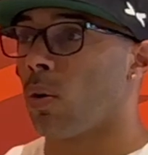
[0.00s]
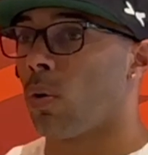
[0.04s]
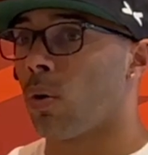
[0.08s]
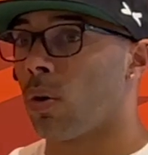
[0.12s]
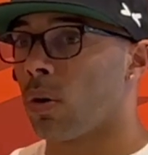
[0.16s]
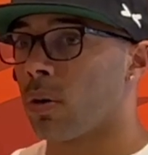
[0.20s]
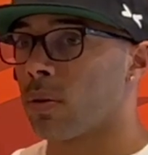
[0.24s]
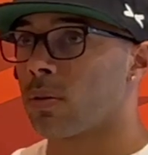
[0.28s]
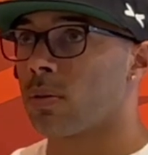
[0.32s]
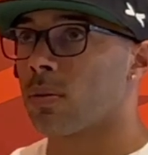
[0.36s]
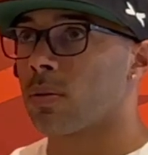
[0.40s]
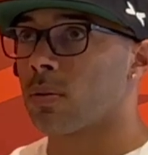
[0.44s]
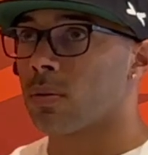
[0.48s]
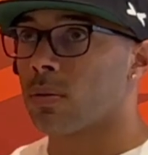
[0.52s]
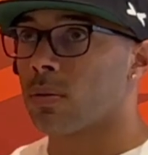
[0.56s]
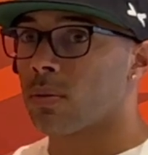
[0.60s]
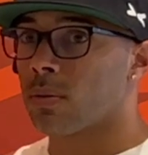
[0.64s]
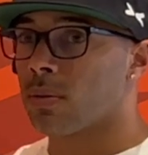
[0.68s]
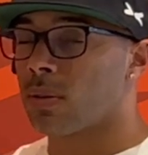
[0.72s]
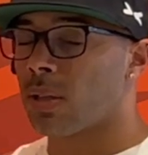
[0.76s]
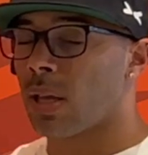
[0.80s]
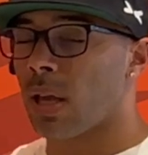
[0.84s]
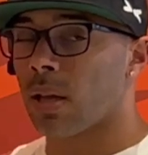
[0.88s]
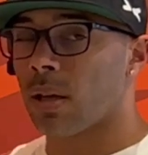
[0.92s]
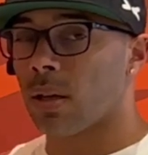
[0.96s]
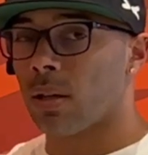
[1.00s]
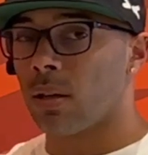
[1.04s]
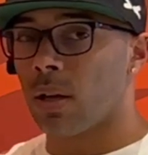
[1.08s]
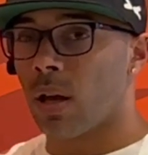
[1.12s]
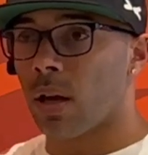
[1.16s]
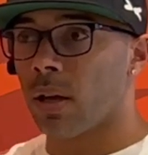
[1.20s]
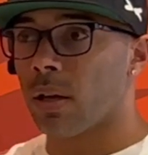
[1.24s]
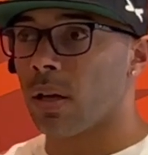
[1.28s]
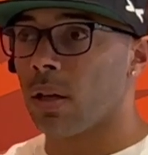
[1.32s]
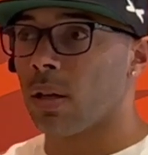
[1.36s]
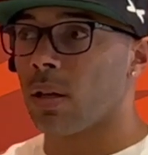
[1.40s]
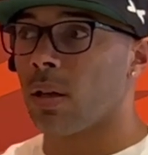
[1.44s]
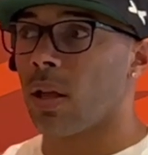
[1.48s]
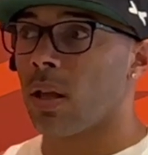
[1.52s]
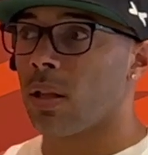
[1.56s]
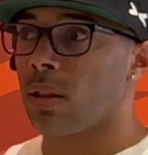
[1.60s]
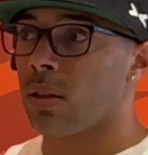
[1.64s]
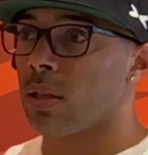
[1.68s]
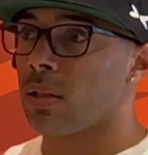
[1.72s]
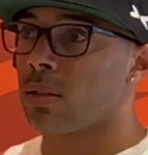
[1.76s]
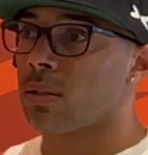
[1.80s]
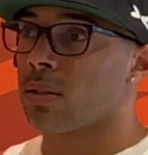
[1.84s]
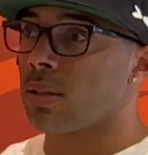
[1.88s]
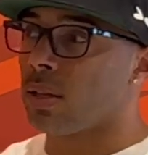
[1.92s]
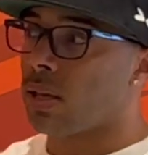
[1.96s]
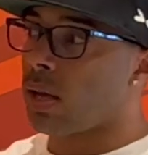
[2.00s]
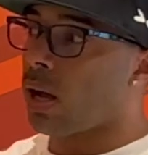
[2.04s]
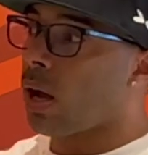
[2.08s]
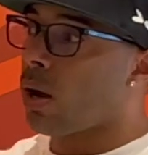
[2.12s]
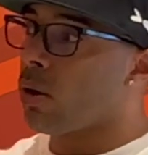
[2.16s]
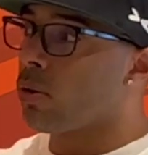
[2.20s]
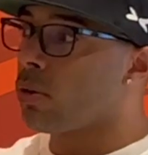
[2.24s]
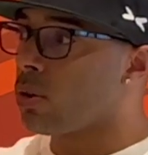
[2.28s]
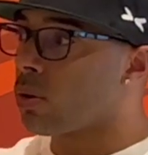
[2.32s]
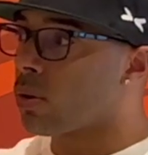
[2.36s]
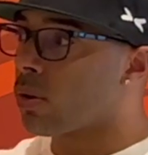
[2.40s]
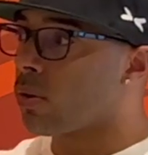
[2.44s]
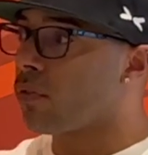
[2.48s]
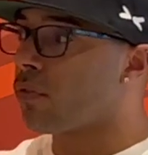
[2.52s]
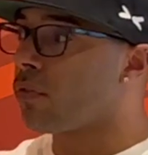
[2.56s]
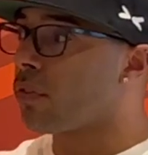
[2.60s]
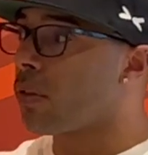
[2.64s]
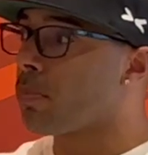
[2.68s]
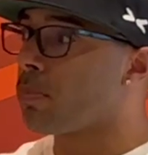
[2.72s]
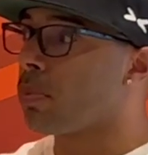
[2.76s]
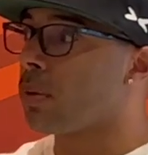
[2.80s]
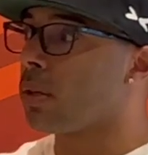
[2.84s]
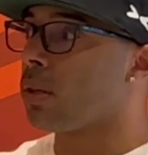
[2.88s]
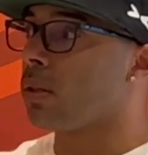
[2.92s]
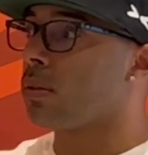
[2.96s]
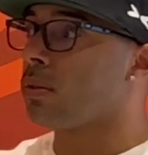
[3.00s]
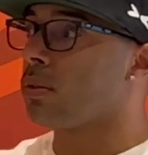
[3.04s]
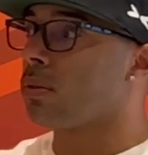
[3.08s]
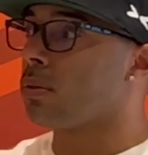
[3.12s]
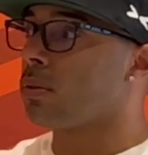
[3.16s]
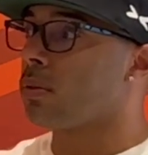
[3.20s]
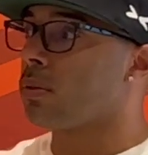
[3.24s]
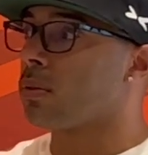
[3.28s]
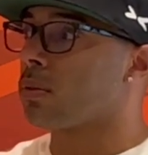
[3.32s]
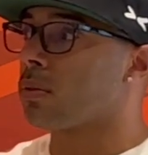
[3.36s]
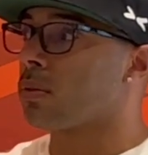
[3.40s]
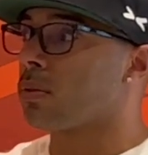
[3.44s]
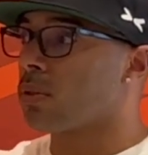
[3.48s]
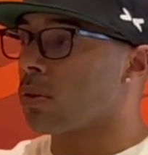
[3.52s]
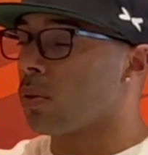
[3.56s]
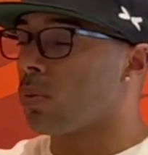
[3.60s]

Or take a nugget and then see how you can flip it mm-hmm.